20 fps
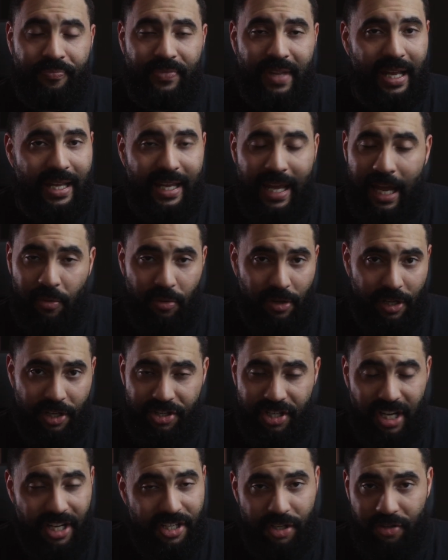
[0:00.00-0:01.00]
I can't really
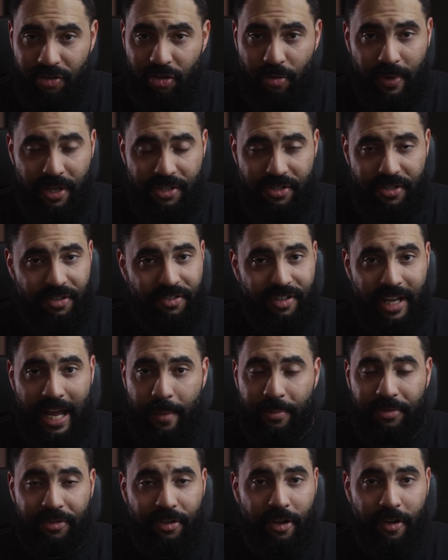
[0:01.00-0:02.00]
judge it too much to
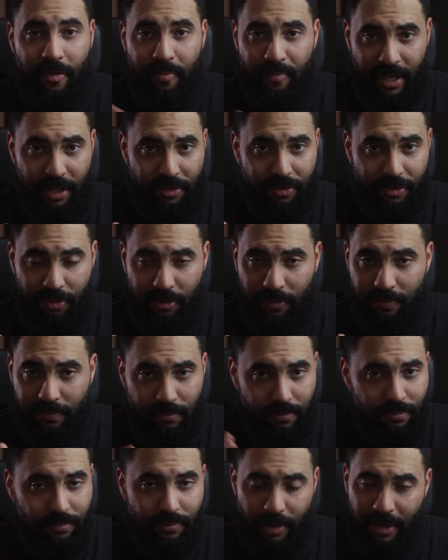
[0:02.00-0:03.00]
Samsung, Pixel,
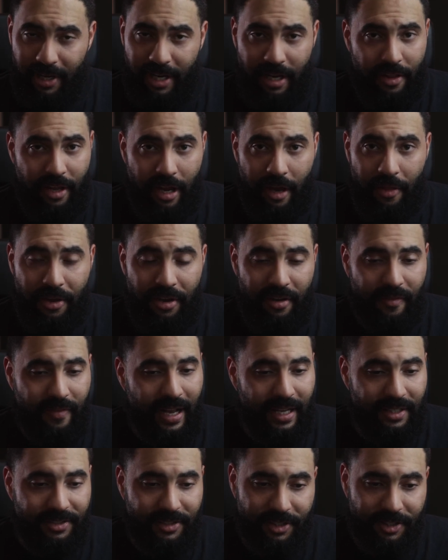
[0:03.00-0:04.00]
any of the other
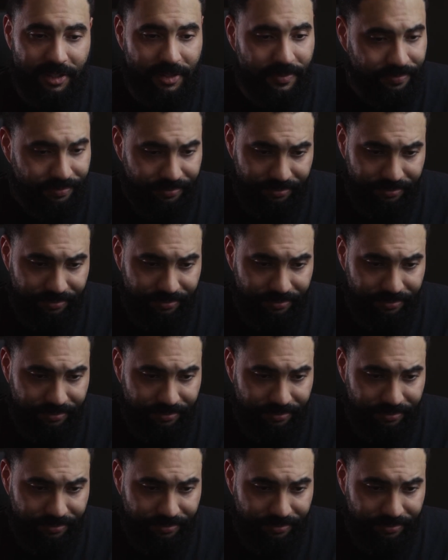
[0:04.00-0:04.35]
devices.